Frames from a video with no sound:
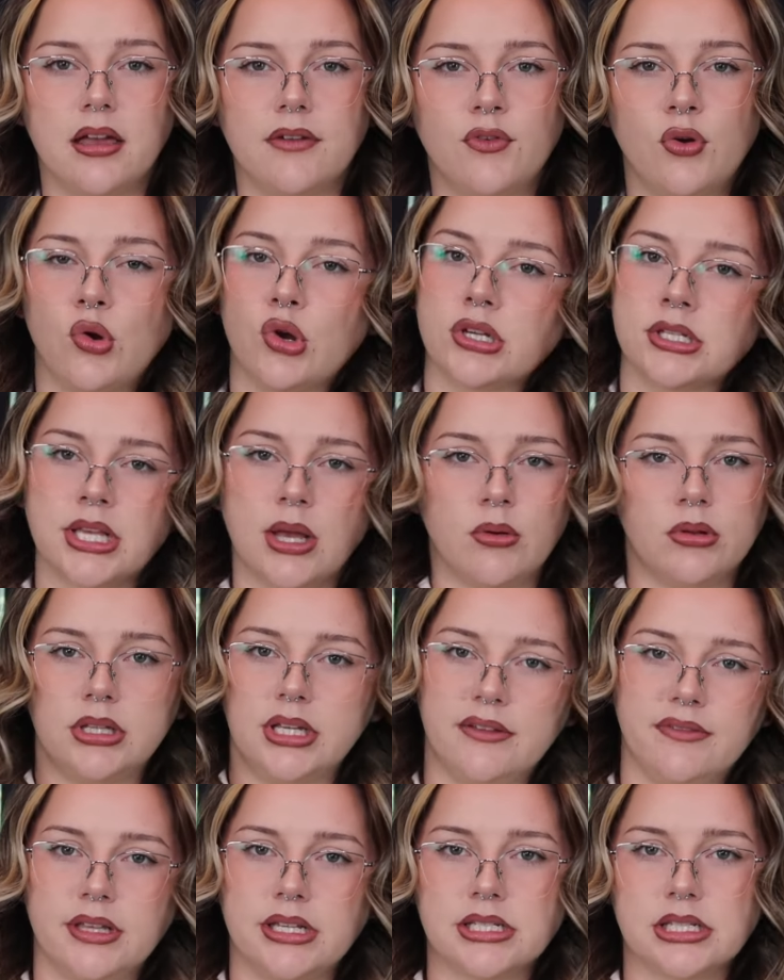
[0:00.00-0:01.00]
Of course, I will
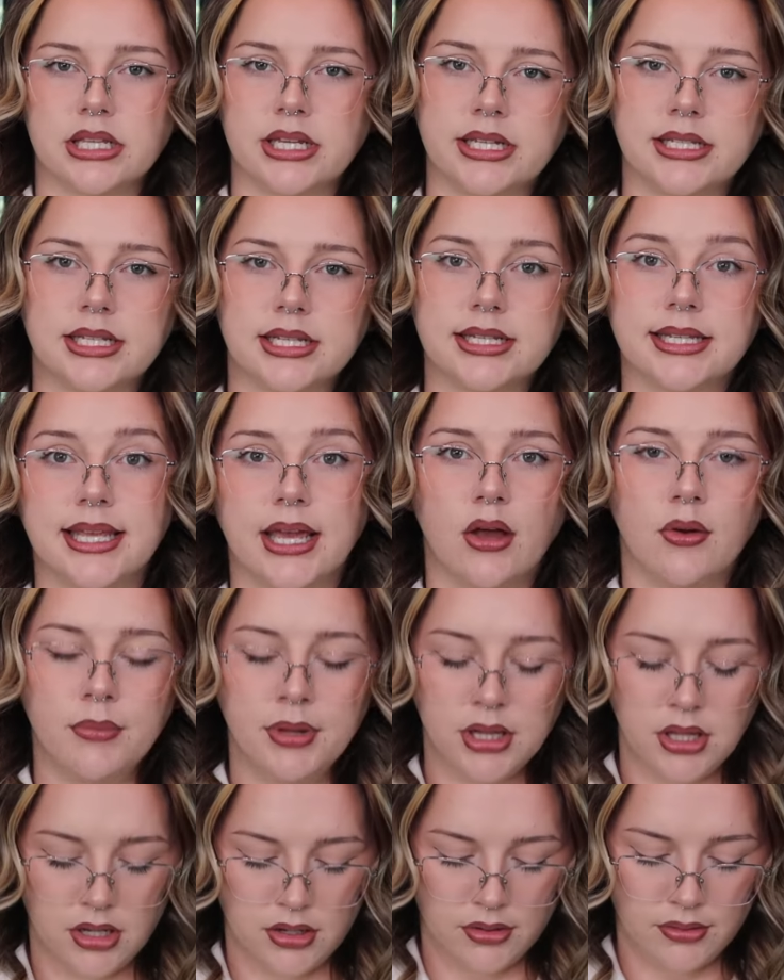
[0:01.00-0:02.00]
leave these linked down
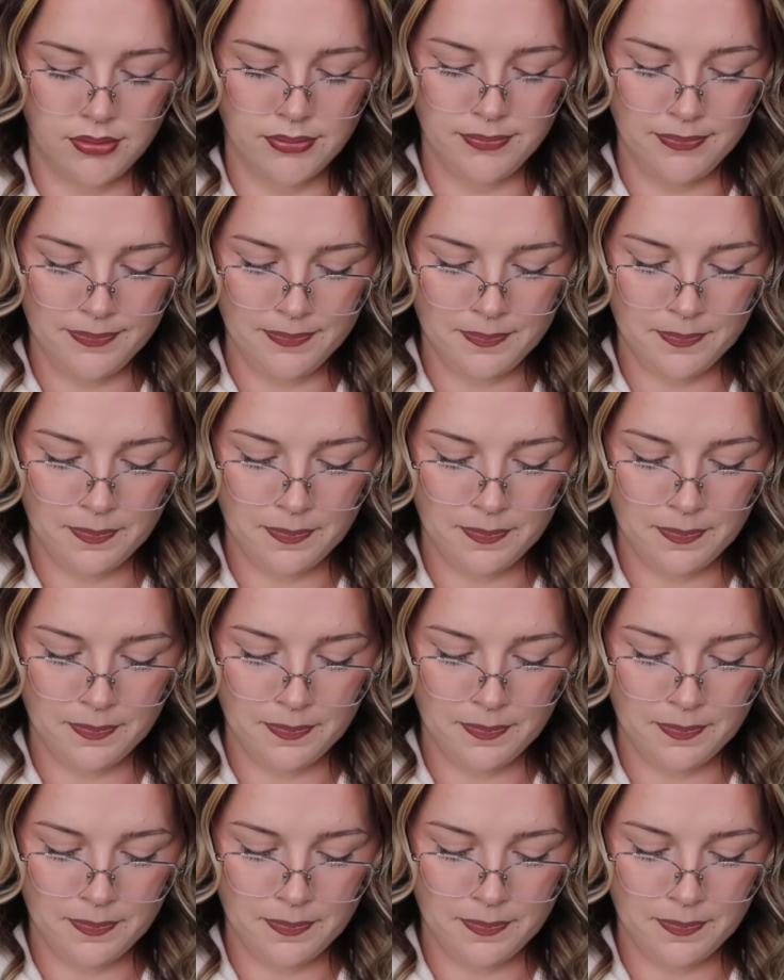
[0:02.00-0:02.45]
below.